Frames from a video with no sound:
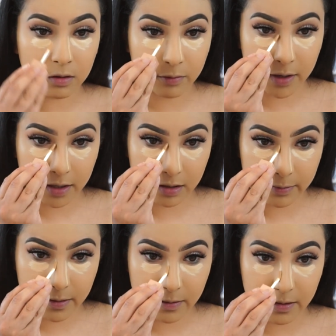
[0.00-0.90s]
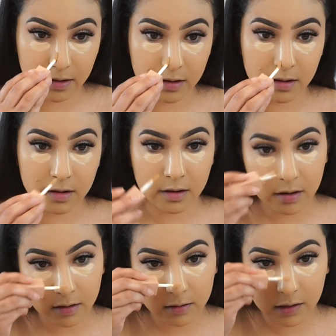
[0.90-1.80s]
right about here.
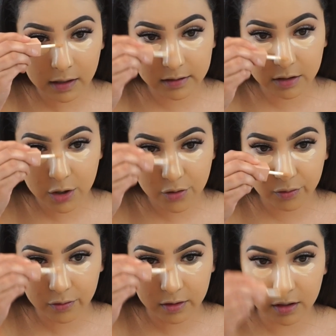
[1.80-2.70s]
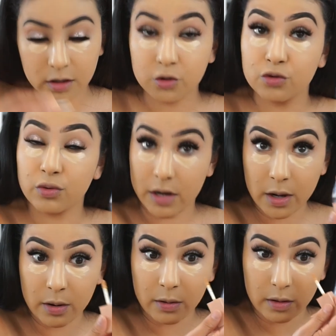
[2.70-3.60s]
You guys know the
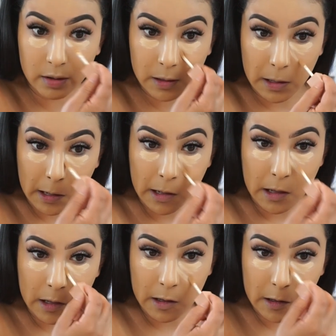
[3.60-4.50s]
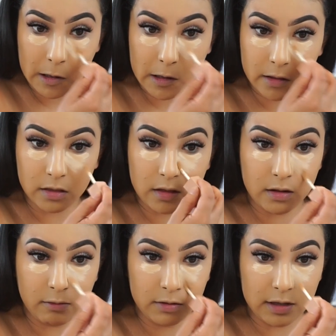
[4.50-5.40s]
drill. And
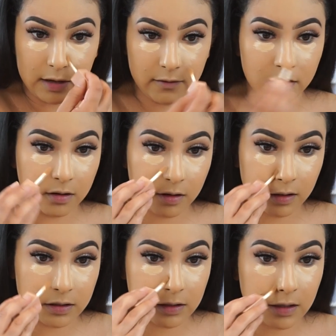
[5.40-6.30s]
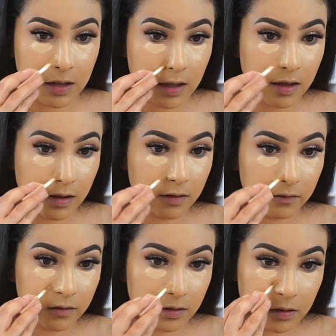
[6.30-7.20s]
then whatever is
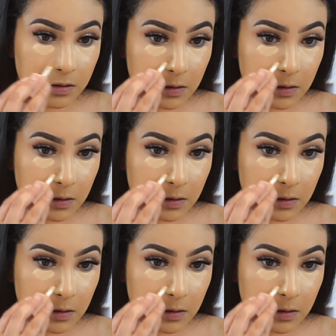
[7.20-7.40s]
left,